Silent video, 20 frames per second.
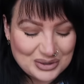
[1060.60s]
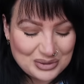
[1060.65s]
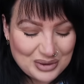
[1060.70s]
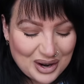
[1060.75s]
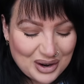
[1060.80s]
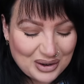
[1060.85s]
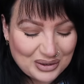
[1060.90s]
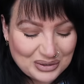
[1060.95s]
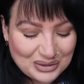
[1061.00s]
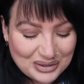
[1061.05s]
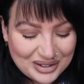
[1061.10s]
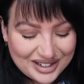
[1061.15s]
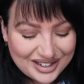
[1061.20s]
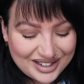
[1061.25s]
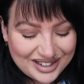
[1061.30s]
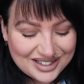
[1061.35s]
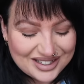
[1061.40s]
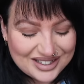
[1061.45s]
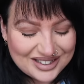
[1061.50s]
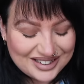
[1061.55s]
as well.
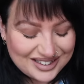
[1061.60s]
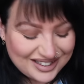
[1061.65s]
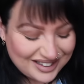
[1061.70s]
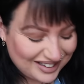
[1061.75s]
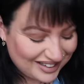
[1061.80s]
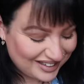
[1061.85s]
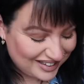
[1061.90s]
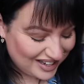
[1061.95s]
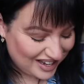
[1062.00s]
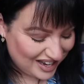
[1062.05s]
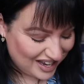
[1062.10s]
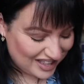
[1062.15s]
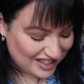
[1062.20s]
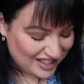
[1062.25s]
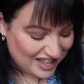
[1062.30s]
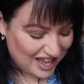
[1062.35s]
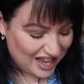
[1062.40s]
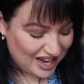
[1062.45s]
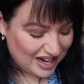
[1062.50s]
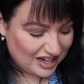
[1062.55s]
And
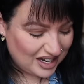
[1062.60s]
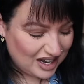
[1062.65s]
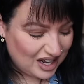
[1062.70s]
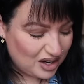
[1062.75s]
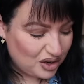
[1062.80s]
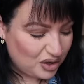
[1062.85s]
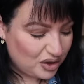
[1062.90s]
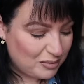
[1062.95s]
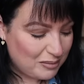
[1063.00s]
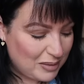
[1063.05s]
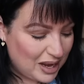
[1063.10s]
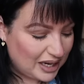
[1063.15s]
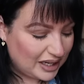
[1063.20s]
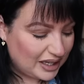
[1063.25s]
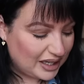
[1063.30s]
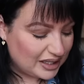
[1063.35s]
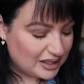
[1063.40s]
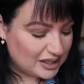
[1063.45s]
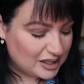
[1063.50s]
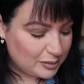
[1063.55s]
then another
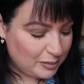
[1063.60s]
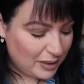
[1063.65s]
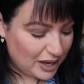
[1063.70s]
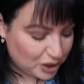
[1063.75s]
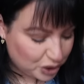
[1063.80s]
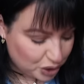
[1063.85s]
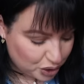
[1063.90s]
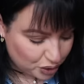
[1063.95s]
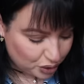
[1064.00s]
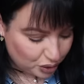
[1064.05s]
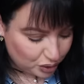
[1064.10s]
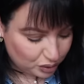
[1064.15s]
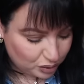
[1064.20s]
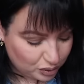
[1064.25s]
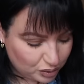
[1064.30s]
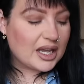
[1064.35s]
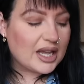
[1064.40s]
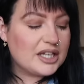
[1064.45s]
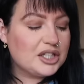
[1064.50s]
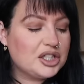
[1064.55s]
mannequin special.
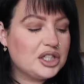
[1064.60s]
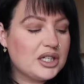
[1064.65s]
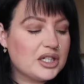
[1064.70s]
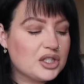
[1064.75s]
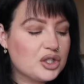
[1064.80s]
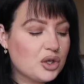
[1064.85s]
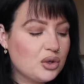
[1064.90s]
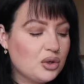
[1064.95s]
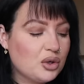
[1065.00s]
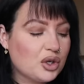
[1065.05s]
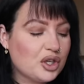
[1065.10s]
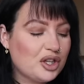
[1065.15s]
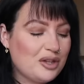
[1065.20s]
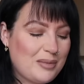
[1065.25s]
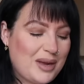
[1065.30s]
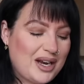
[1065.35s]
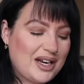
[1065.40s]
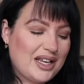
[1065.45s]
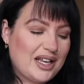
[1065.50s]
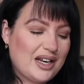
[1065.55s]
Occasionally I do look at the
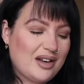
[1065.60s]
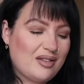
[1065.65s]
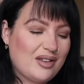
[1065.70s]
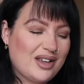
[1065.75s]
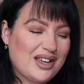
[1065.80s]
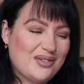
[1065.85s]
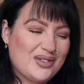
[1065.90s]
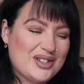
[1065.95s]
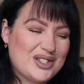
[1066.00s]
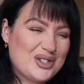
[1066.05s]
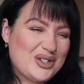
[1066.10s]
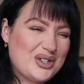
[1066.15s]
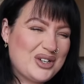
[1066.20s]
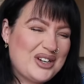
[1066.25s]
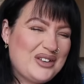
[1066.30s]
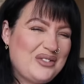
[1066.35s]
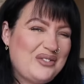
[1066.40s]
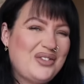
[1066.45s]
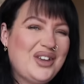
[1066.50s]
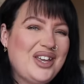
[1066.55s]
mannequin and think, if it's good
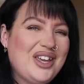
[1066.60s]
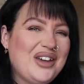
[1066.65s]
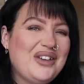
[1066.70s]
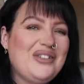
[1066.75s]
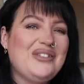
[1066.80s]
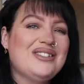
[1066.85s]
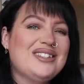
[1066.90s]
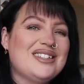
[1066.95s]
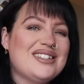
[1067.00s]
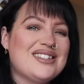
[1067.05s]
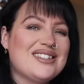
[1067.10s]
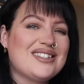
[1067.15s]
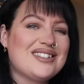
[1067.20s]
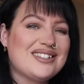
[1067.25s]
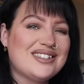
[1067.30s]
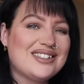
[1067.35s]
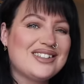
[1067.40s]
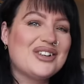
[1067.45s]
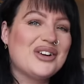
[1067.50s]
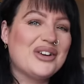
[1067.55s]
enough for you, it's
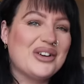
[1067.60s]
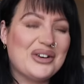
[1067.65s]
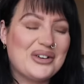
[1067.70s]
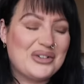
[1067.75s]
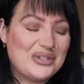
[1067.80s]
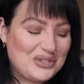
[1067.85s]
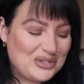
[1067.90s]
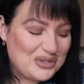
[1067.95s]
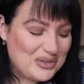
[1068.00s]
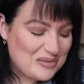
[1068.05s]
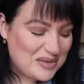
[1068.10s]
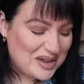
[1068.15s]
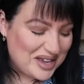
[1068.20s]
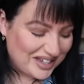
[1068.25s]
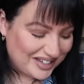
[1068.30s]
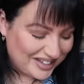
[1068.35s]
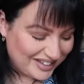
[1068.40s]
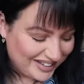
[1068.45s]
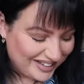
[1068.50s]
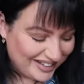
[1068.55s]
good enough for me.